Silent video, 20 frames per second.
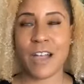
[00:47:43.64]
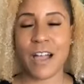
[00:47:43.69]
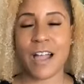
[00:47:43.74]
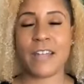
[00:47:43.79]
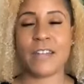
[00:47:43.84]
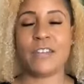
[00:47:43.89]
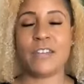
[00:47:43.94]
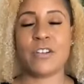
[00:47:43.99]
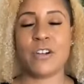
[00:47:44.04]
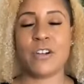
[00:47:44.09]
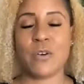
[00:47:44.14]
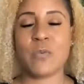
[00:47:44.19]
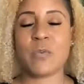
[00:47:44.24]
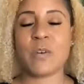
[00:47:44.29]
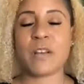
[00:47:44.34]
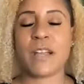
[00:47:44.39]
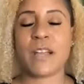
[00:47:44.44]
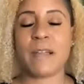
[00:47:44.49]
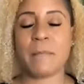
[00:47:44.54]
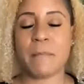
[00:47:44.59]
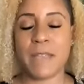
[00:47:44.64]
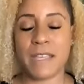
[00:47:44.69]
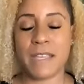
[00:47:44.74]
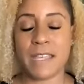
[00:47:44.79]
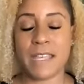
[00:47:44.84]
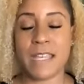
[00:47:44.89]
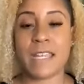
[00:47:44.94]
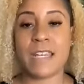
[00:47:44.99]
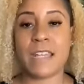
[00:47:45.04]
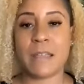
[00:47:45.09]
know when I'm
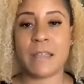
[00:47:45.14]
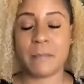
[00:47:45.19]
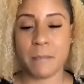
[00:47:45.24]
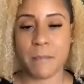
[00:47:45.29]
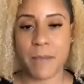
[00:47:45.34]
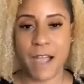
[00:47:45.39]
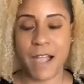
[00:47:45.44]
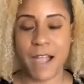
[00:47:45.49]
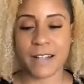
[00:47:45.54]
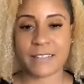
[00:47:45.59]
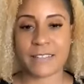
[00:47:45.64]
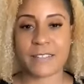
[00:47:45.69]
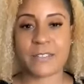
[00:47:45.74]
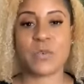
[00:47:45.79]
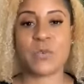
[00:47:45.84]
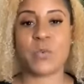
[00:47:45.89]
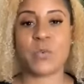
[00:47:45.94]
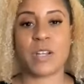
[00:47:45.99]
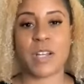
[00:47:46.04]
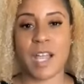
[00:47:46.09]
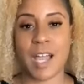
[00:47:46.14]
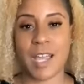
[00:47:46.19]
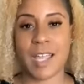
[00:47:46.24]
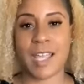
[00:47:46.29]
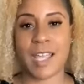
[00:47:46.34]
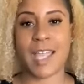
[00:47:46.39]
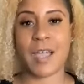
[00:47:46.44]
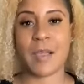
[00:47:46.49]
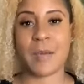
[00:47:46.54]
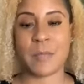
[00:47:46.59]
making an impact when I
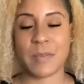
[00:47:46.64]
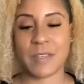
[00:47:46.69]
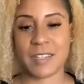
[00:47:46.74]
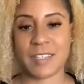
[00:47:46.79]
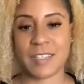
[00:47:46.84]
am.